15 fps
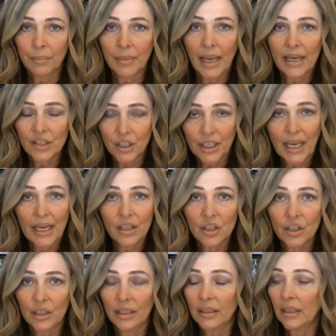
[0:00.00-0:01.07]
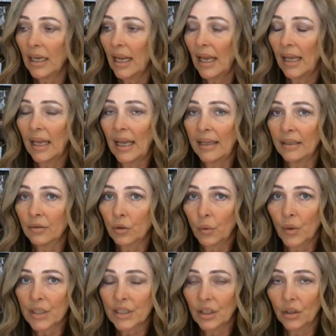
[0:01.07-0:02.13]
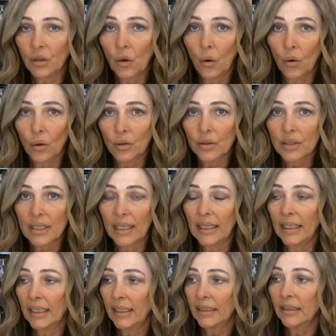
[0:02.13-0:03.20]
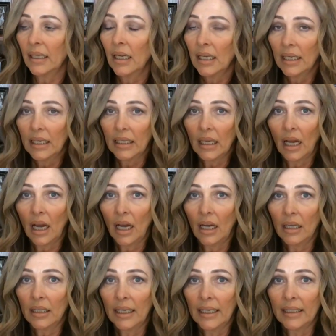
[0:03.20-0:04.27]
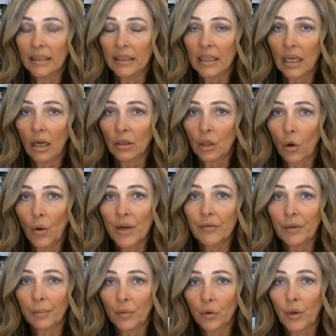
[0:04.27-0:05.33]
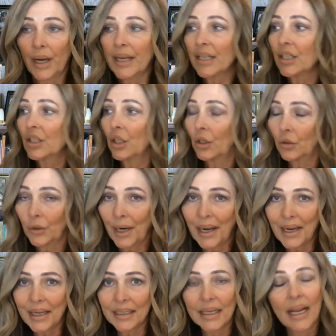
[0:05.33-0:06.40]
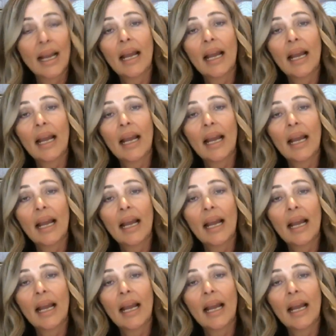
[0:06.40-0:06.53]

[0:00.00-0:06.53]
education and towards their goals in going from grade to grade,